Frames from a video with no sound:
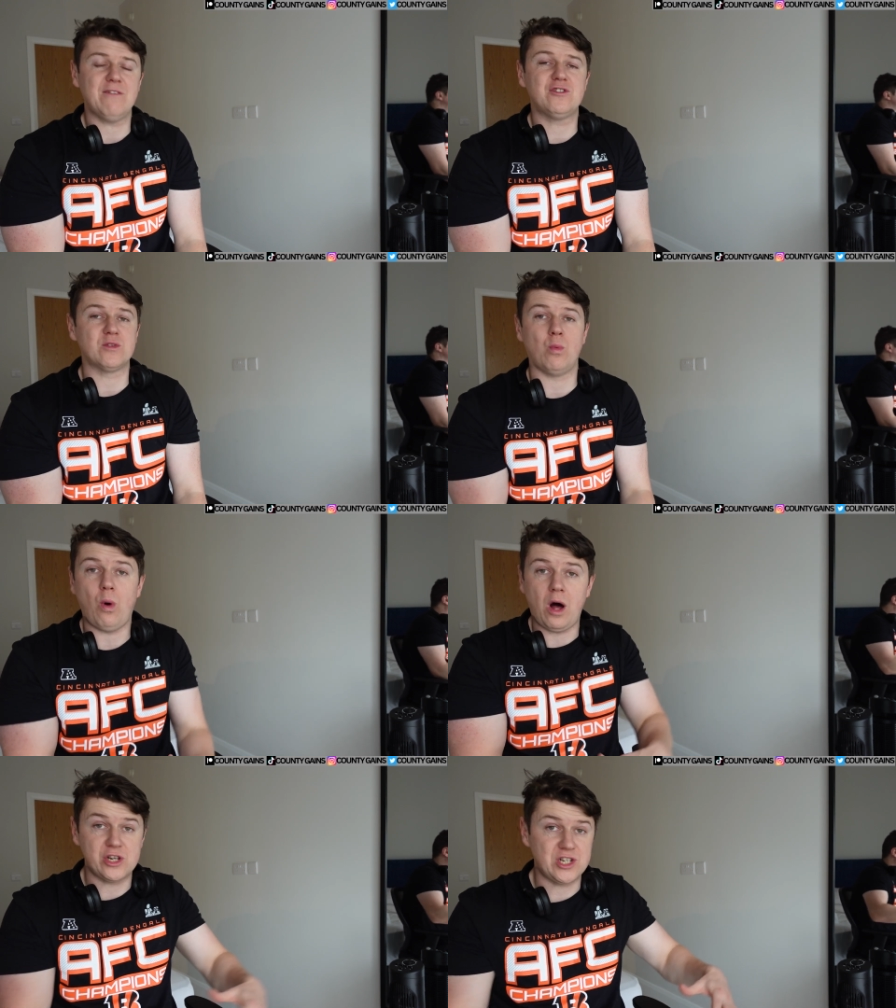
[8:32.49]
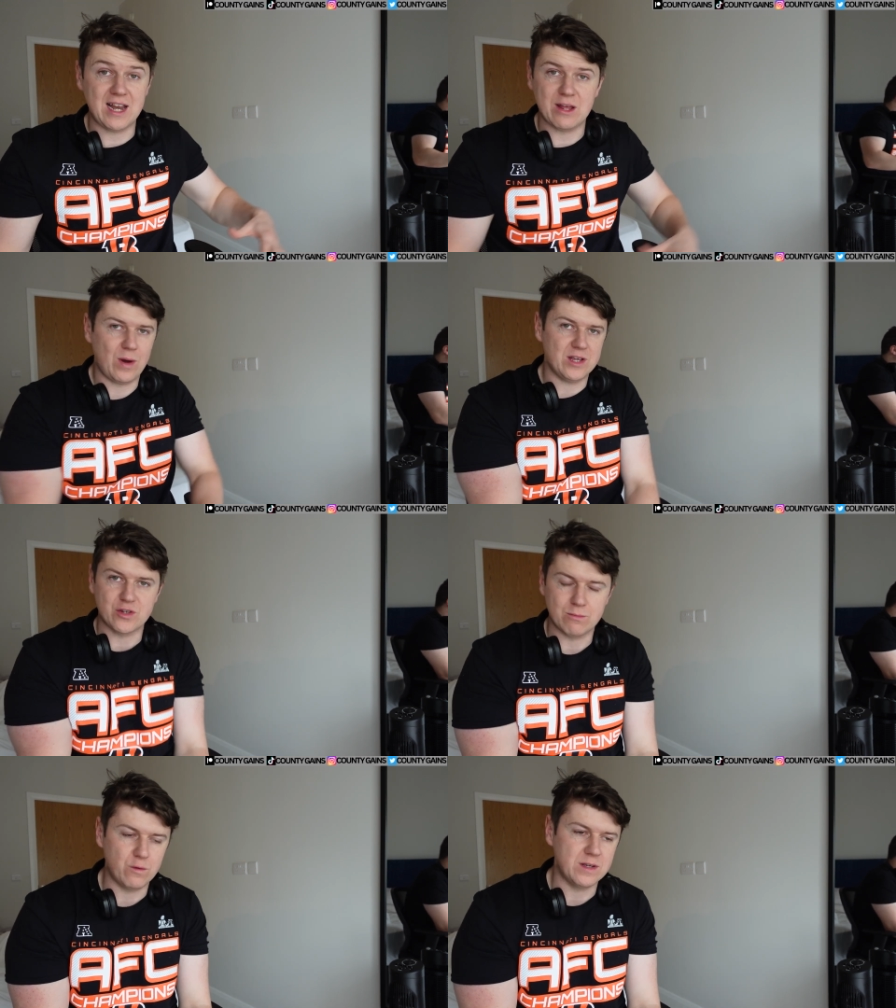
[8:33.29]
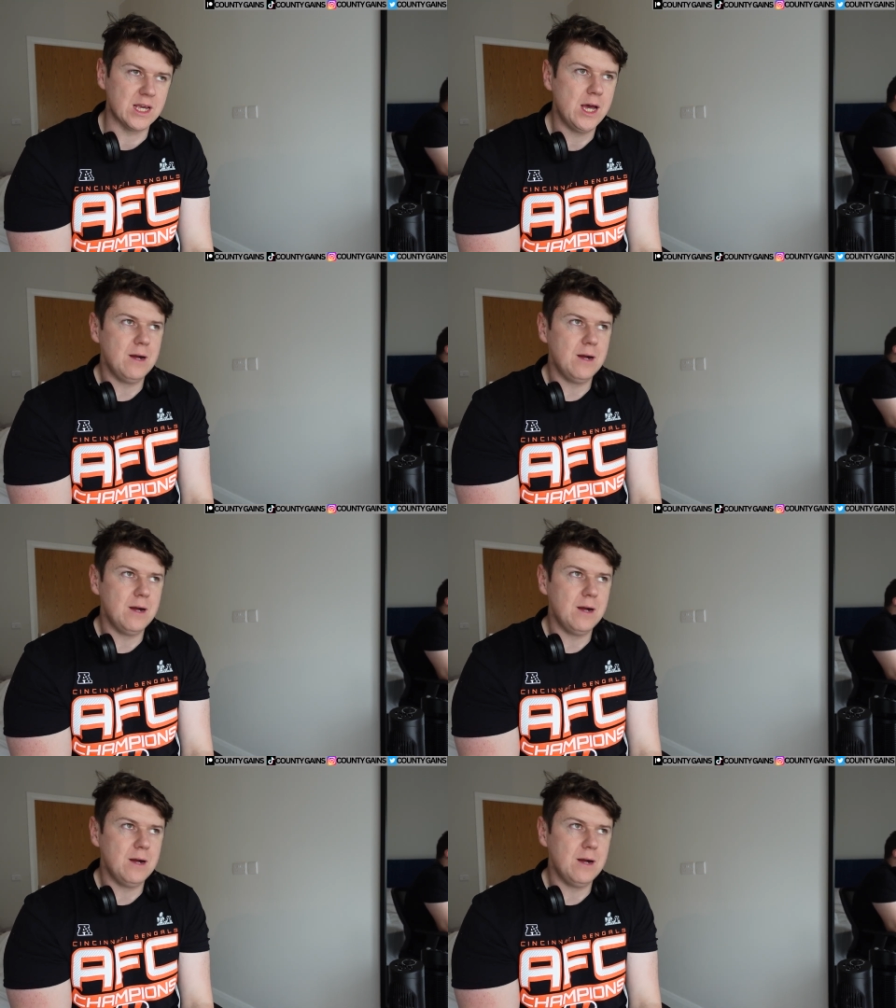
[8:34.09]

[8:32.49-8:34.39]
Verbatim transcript: I've just watched any Western movies.